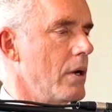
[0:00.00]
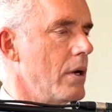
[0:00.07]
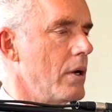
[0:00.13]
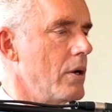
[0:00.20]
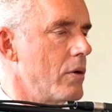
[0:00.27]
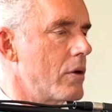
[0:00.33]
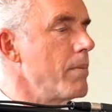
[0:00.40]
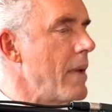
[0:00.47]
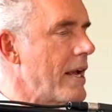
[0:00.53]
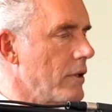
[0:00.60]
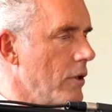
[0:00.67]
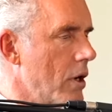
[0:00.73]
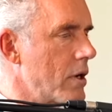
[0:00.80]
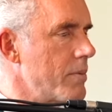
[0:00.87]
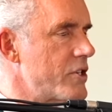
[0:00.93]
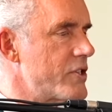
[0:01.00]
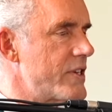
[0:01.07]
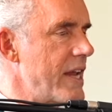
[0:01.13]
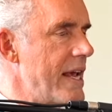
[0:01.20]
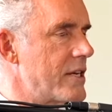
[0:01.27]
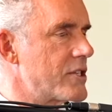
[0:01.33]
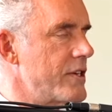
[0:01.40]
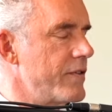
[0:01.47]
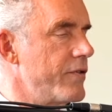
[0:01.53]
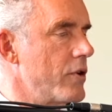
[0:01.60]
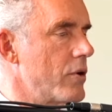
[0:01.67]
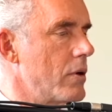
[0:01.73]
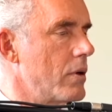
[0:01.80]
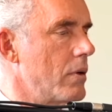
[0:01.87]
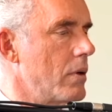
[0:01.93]
You can make a lot of mistakes if
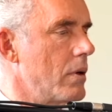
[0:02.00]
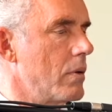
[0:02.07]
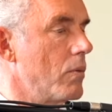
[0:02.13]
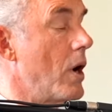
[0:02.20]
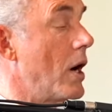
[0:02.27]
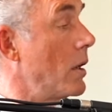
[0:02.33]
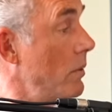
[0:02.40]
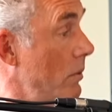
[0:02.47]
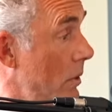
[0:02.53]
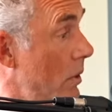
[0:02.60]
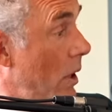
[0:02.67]
you're, well,